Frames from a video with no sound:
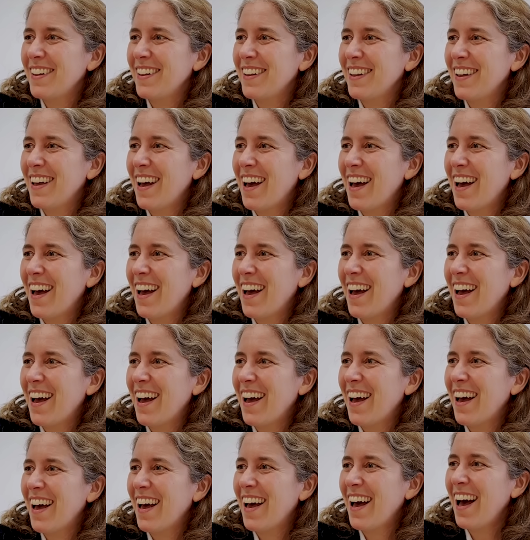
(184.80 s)
How
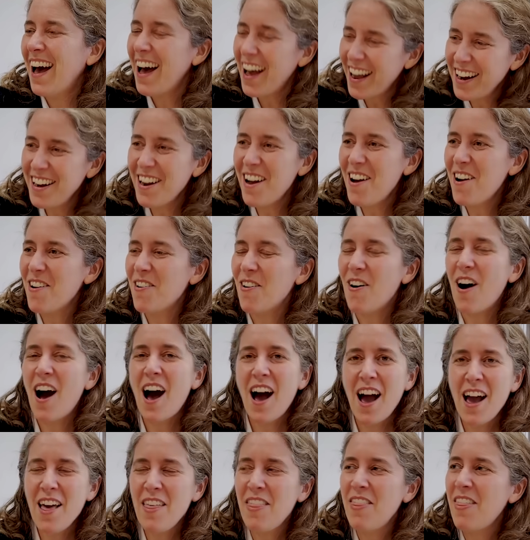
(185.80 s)
cool! I know. I,
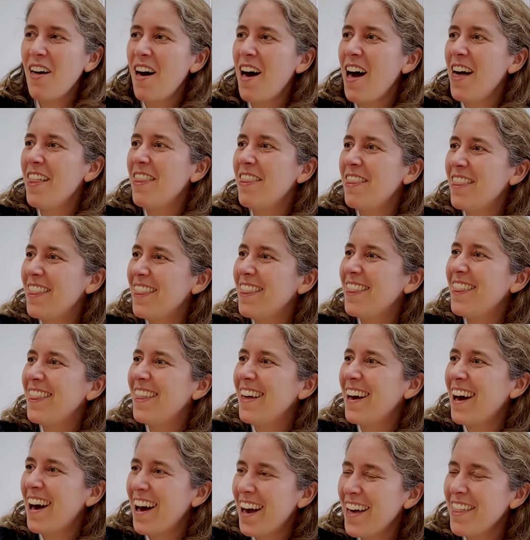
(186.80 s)
I want. I want to go
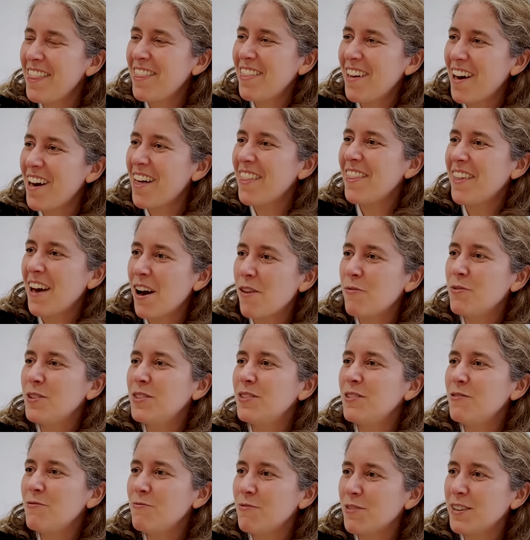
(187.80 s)
there. I thought that
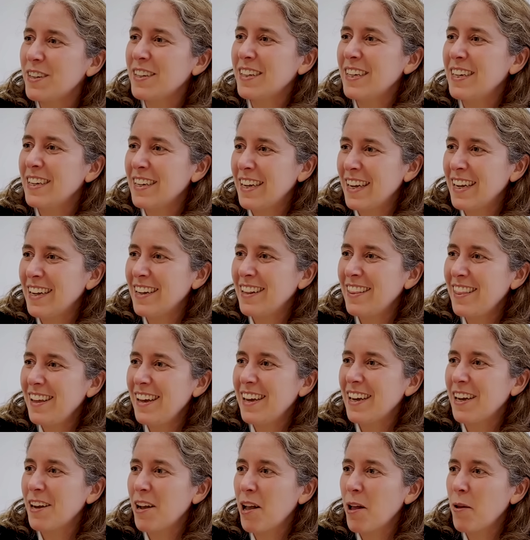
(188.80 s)
was a really neat
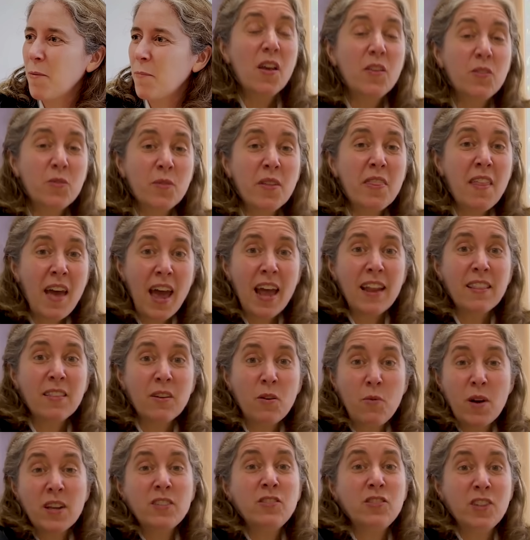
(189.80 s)
thing. So, and then
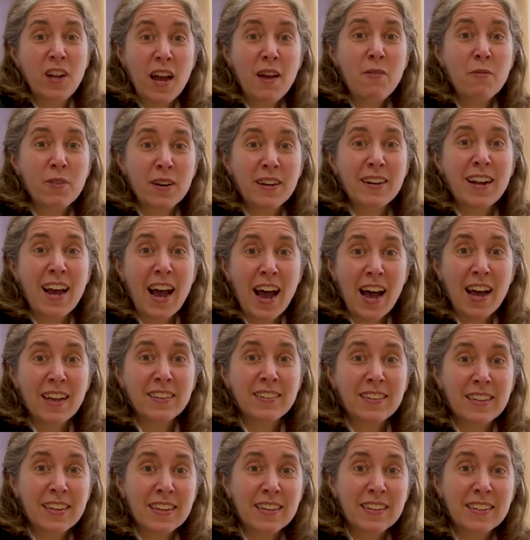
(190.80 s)
the question I wanted to
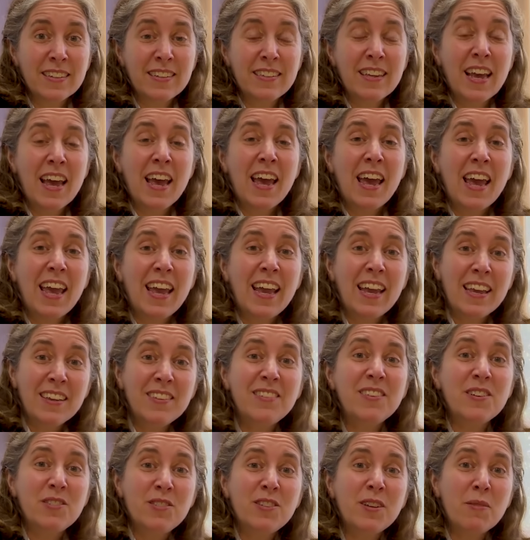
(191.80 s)
ask is:
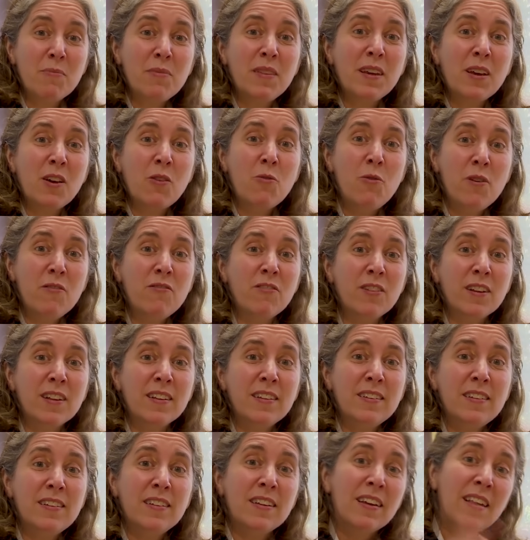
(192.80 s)
Is there something
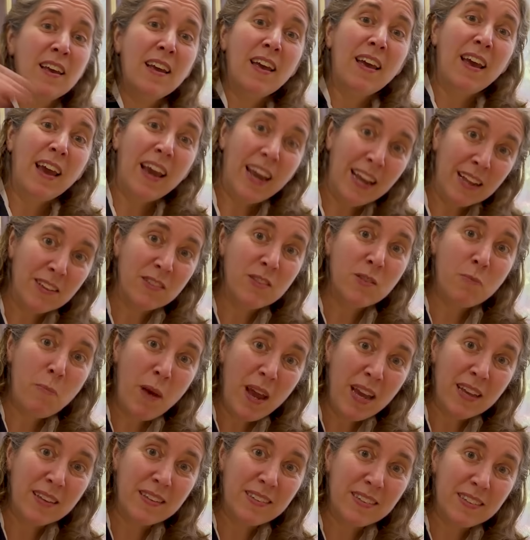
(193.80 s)
equivalent in
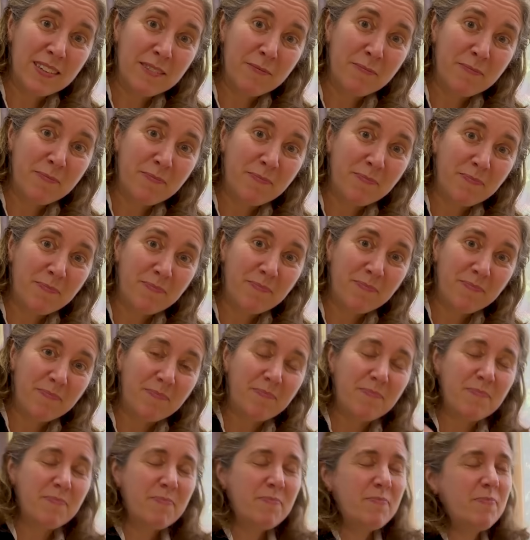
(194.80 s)
space?
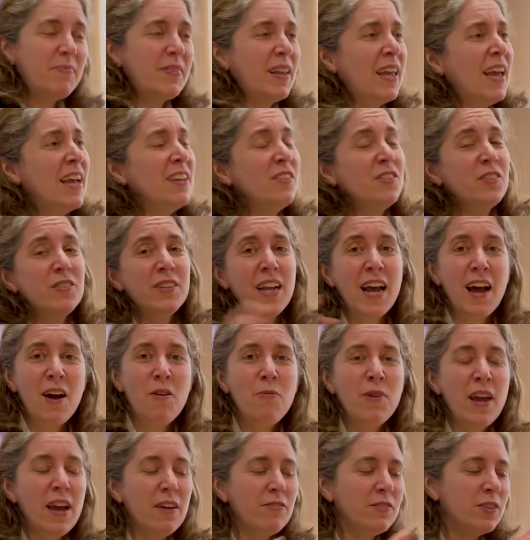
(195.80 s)
And so
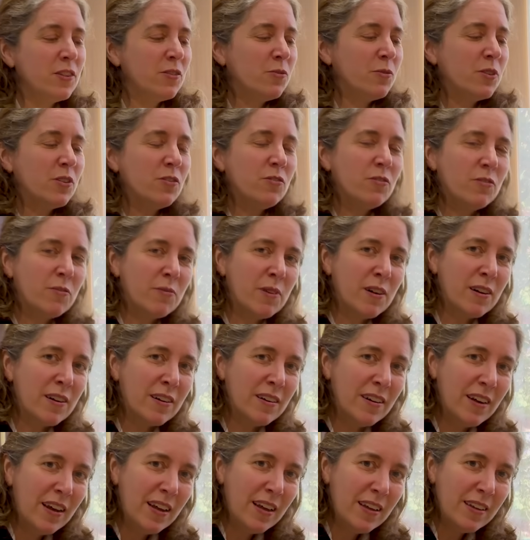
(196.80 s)
now we have to switch from
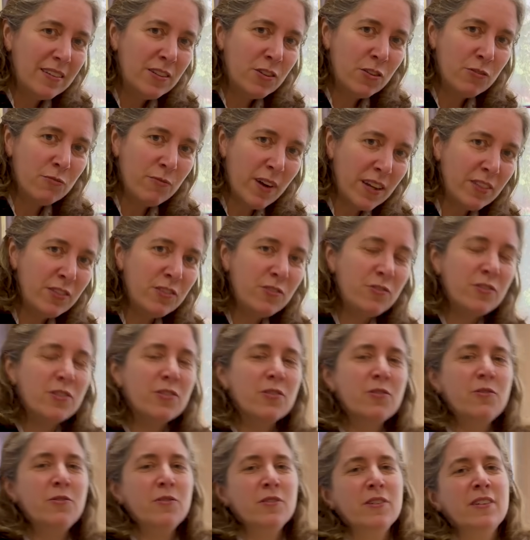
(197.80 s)
our
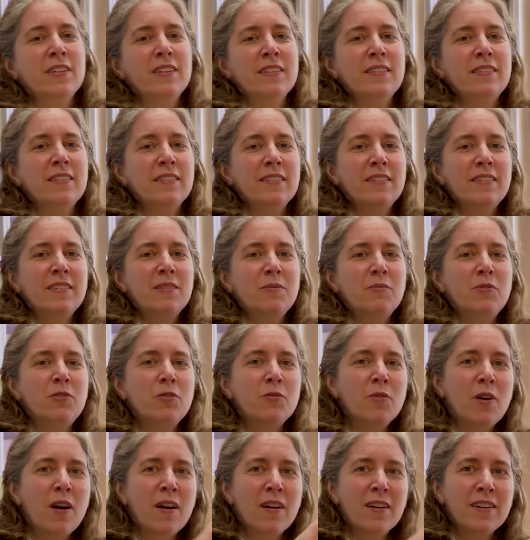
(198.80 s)
terrestrial coordinate system
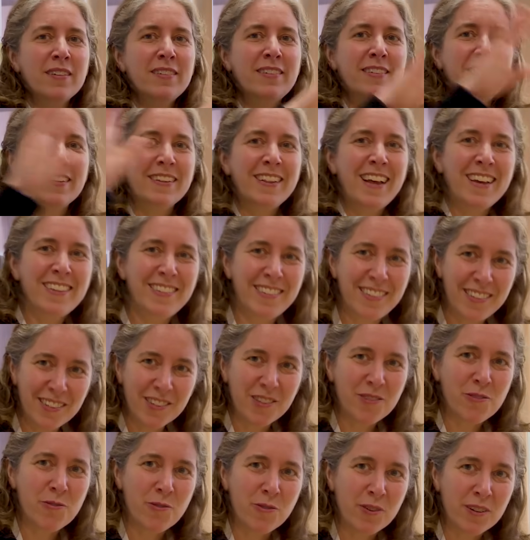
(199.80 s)
to our
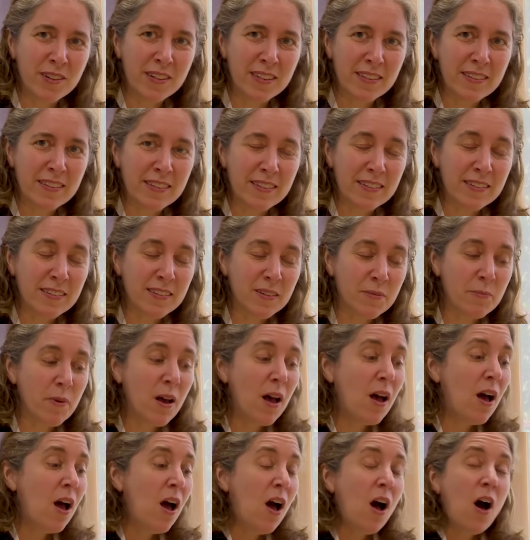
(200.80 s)
celestial coordinate system,
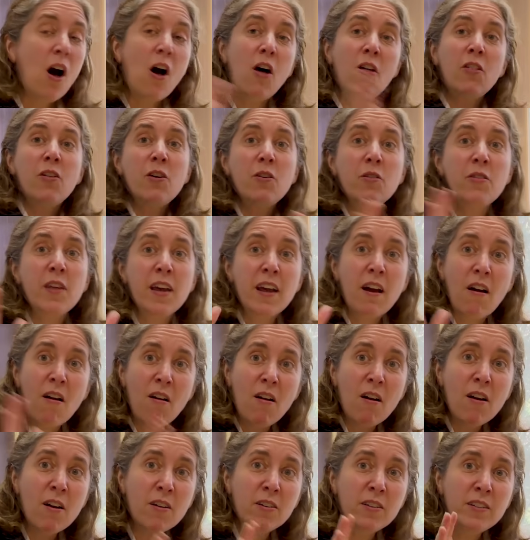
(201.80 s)
although they
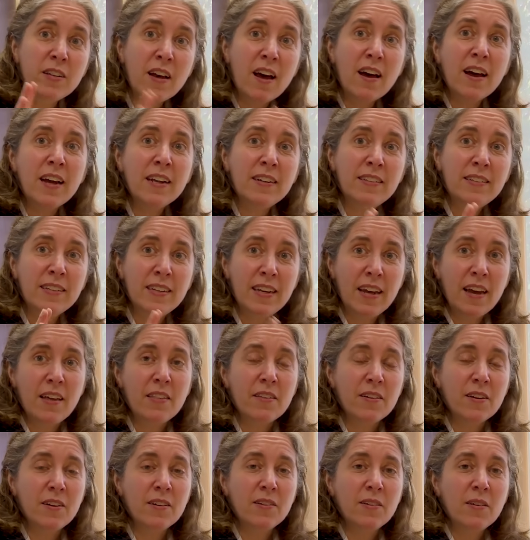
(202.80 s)
are tied
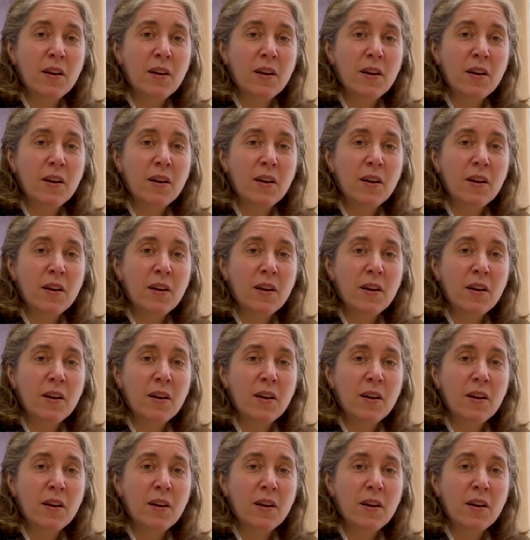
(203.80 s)
together.